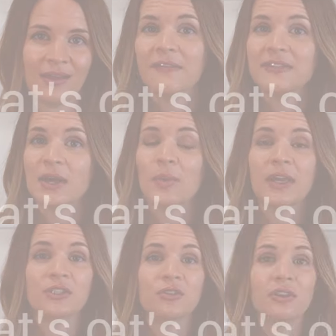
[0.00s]
If someone
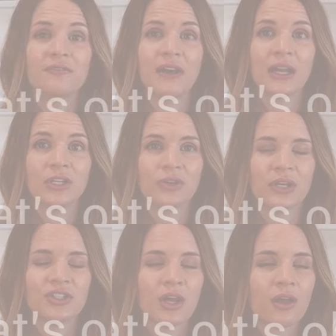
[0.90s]
can do lymphatic
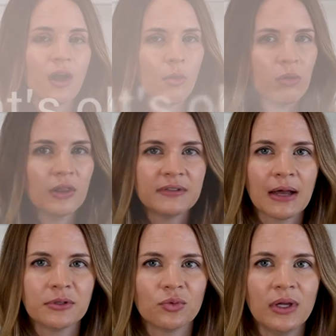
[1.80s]
drainage a couple of
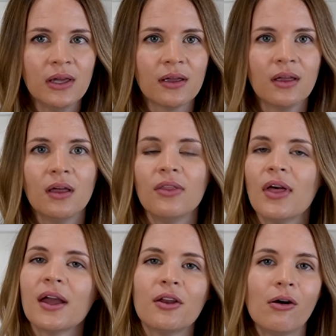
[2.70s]
times a week,
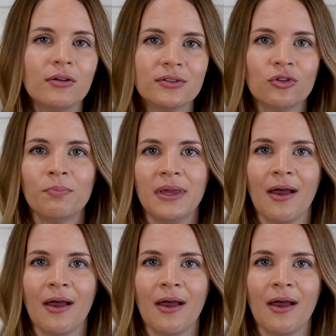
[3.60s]
that can also be